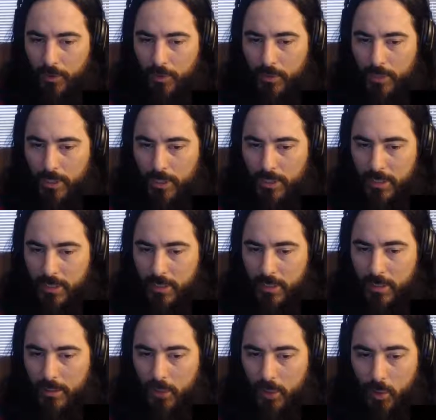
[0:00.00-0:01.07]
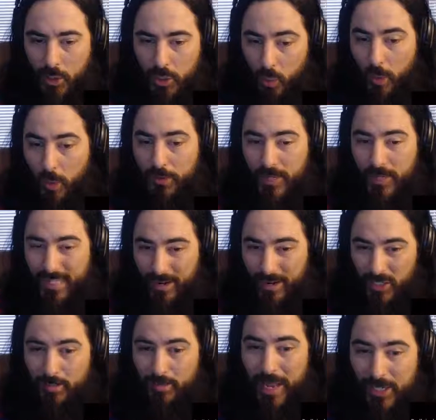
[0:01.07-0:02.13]
Just you can do what you want with this. I'll just
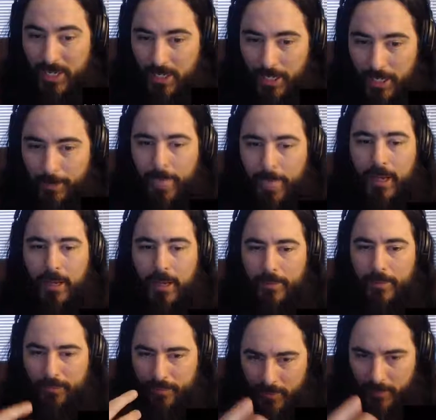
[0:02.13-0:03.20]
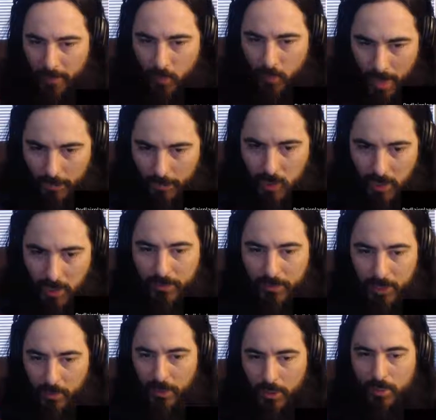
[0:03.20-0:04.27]
mention it. When observing
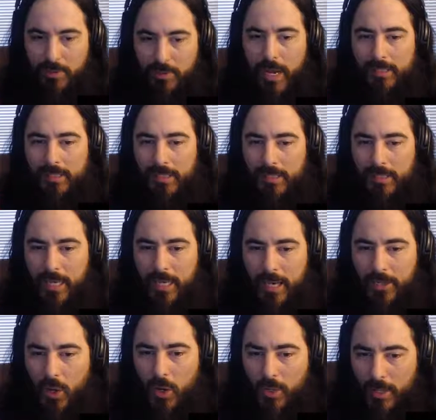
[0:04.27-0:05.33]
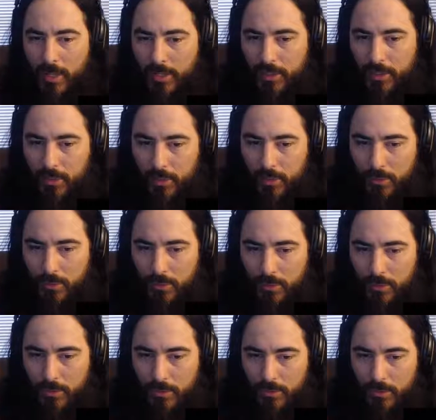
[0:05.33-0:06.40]
you in this process, I noted that you
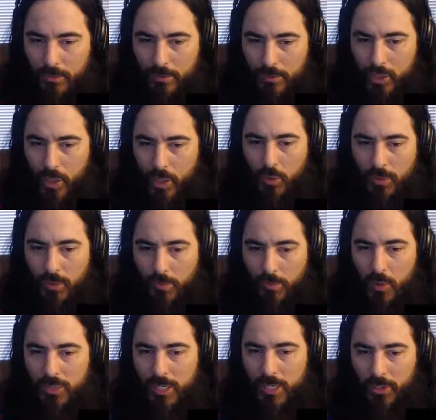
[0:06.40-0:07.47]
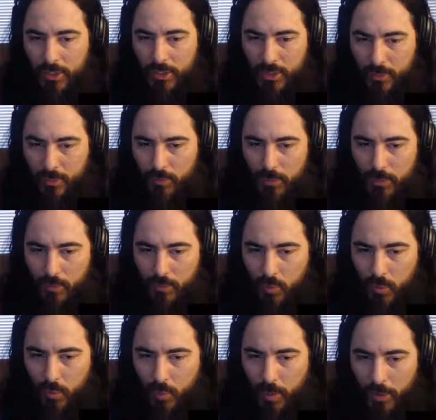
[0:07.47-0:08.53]
showed the most interest when
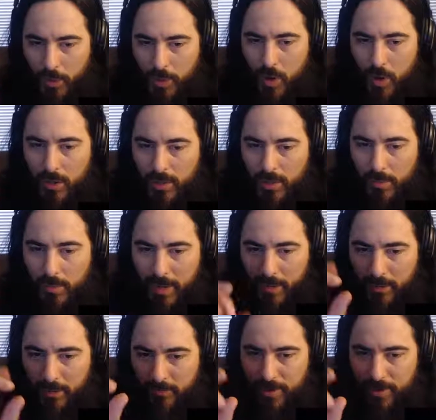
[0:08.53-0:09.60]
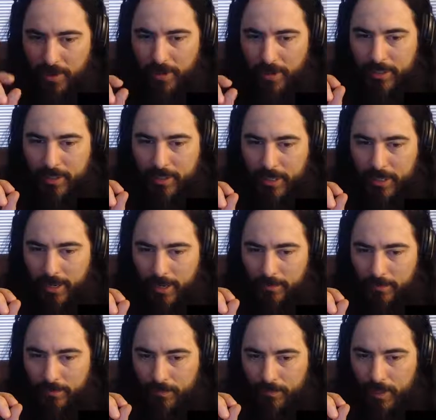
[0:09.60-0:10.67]
we were talking about the various
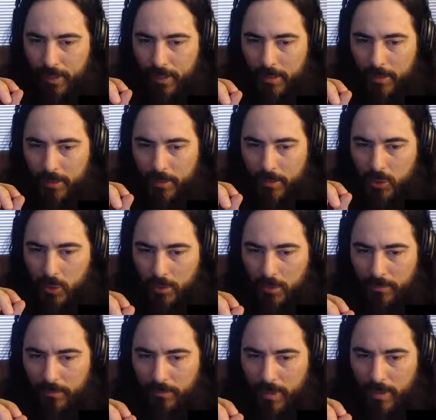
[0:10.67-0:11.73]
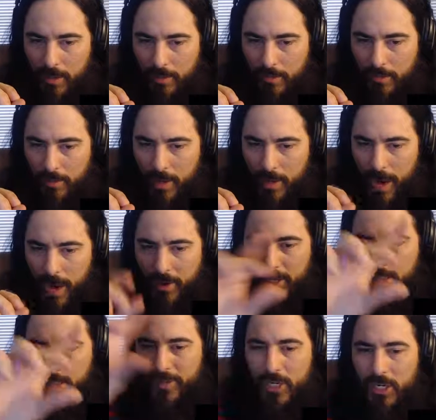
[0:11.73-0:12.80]
sort of areas
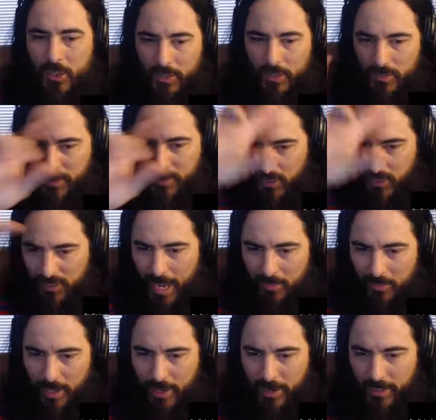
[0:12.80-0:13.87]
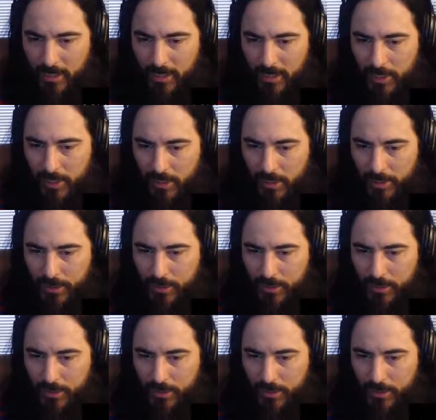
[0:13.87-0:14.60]
of interest, philosophical areas of interest.